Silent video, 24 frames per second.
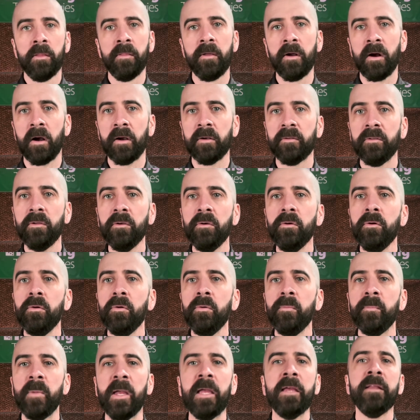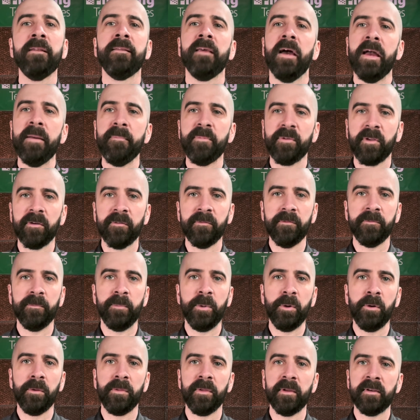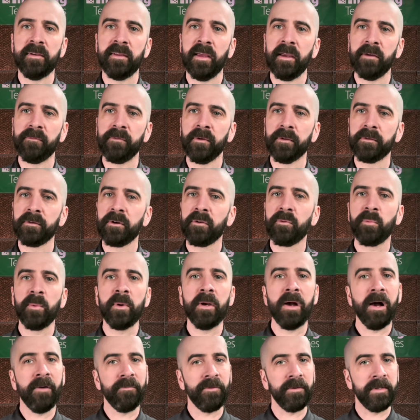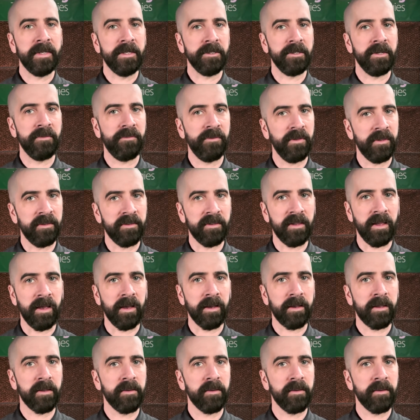There are two main types of booth intake filters we offer here at FinTech: